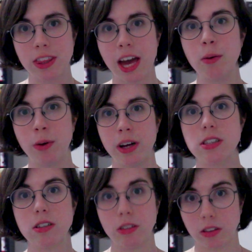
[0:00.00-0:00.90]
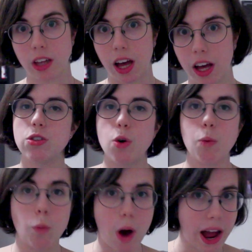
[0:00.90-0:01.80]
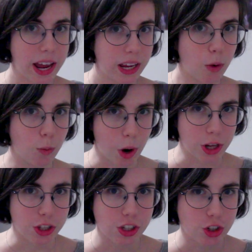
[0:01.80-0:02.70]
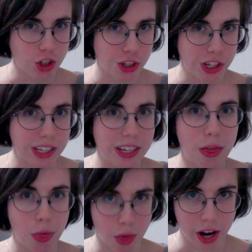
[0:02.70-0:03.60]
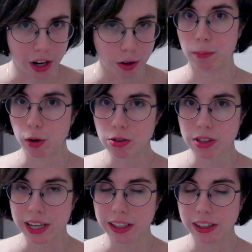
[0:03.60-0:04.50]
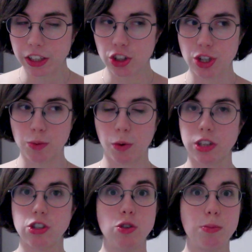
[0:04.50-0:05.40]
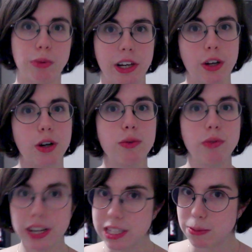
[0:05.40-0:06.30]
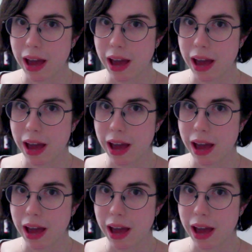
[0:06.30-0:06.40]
that that was Eunha. So why was she there? Most likely, she wants to bring her friends